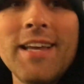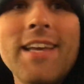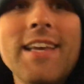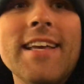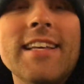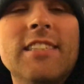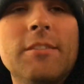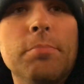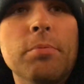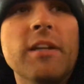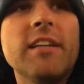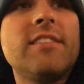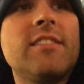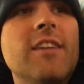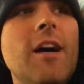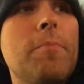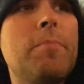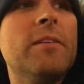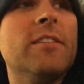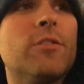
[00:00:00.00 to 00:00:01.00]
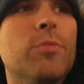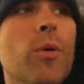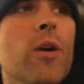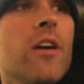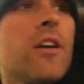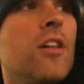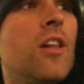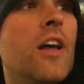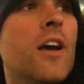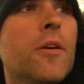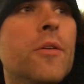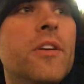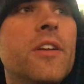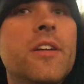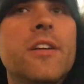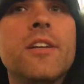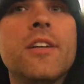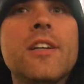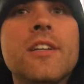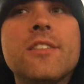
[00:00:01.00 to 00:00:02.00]
He splits up his workload
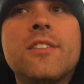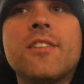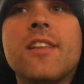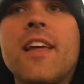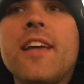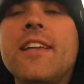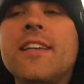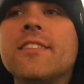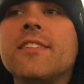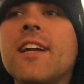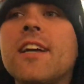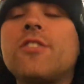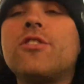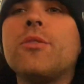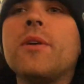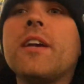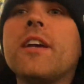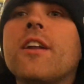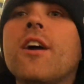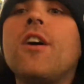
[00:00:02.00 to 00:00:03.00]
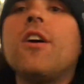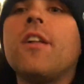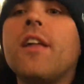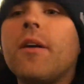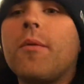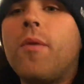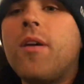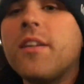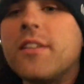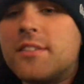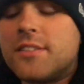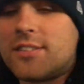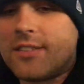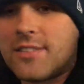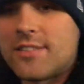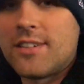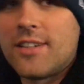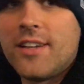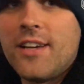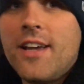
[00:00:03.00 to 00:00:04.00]
so that he's not doing it all at
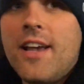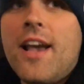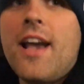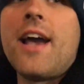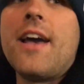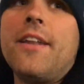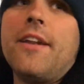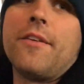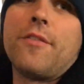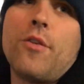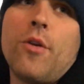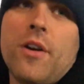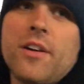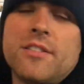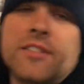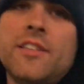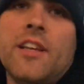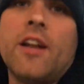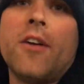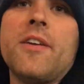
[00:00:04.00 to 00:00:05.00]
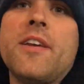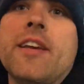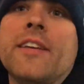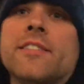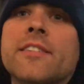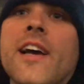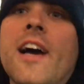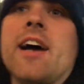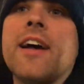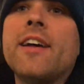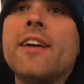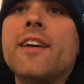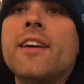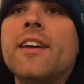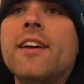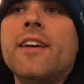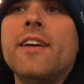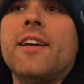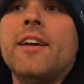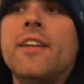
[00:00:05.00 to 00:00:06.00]
once. And of course, he's got,
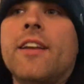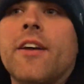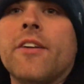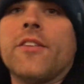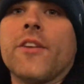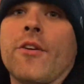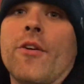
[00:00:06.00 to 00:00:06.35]
the